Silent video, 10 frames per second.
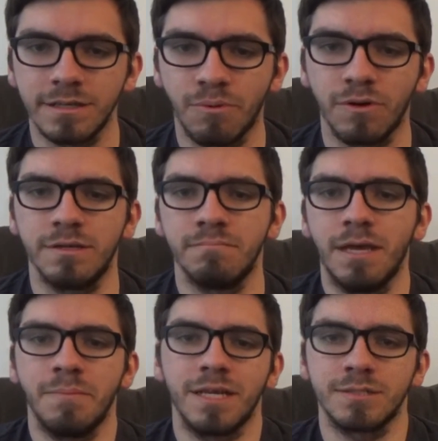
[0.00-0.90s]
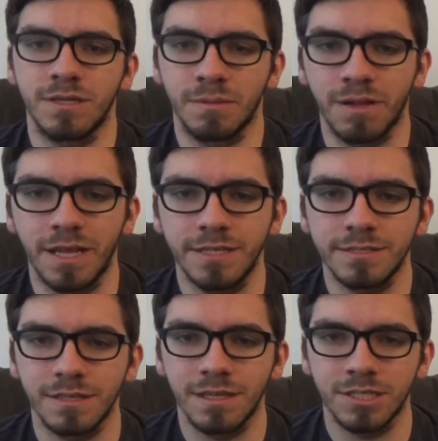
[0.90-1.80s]
They're probably, maybe that's where the plane
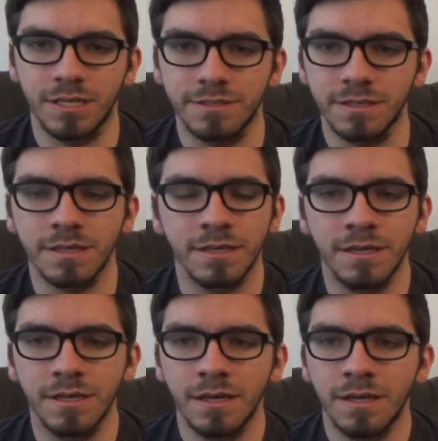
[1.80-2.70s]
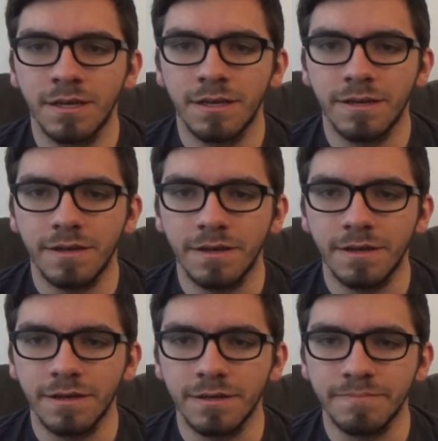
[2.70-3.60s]
is that they're chasing.
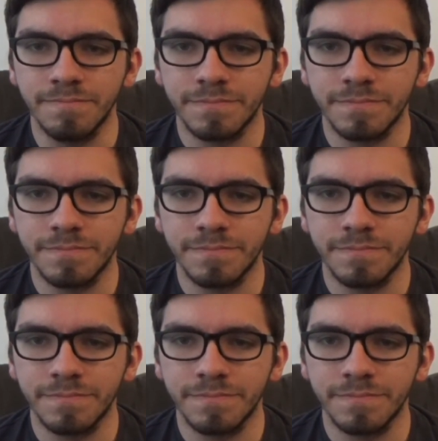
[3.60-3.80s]
Um...